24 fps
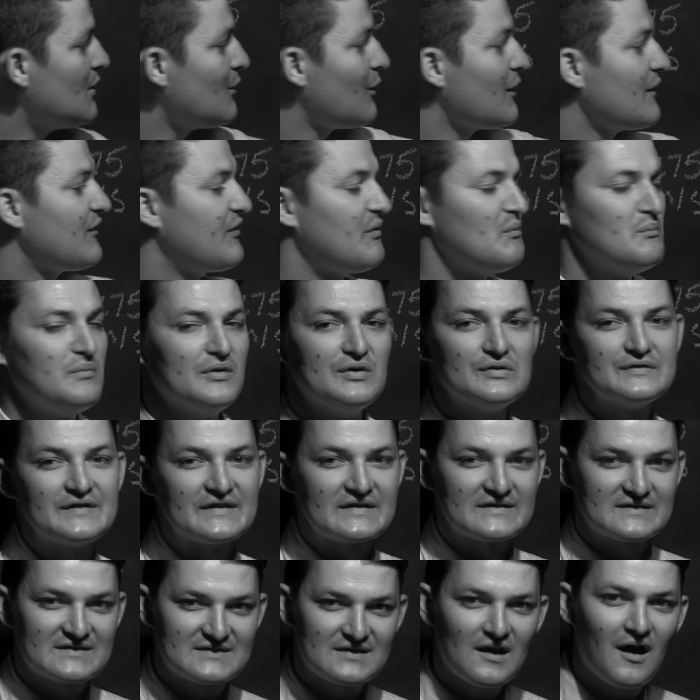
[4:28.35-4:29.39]
wants them
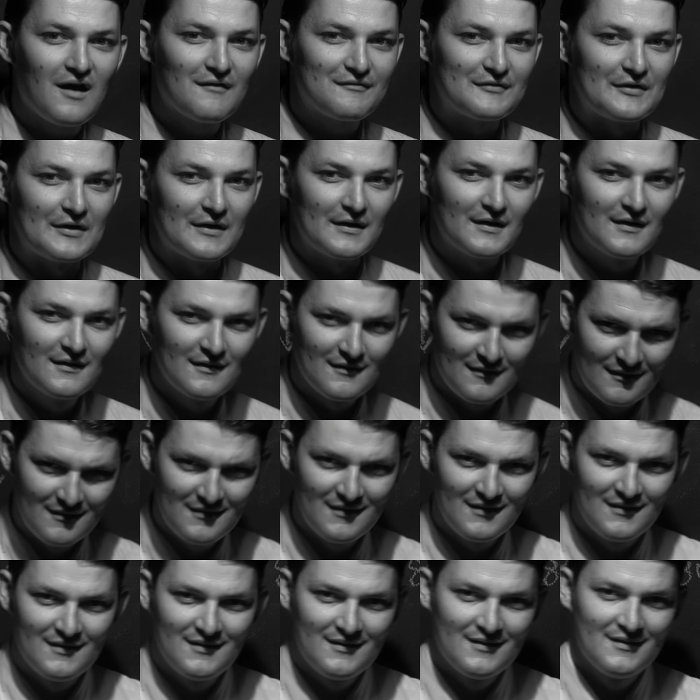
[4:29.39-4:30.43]
building softer.
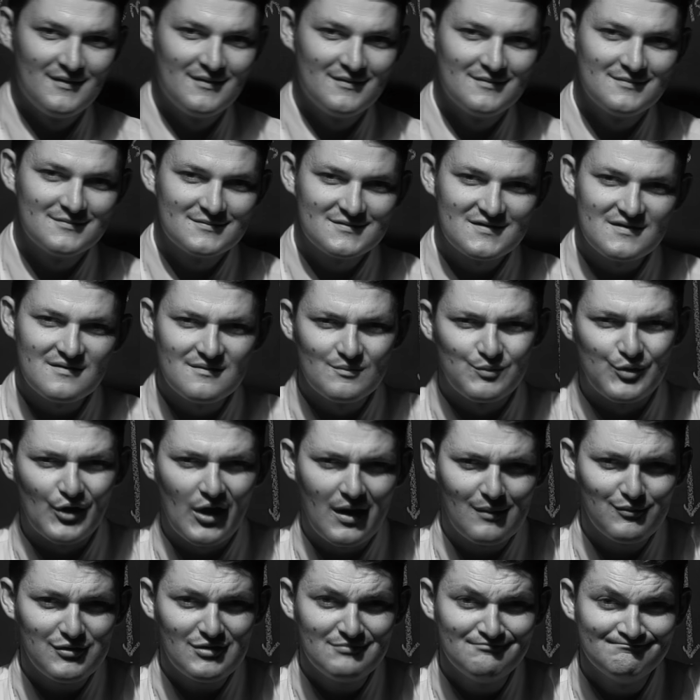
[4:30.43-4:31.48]
See the
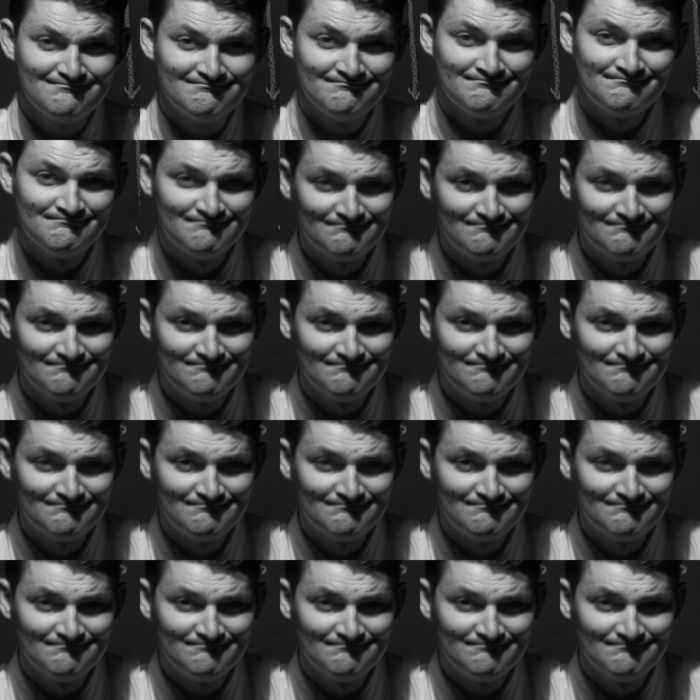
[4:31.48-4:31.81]
problem?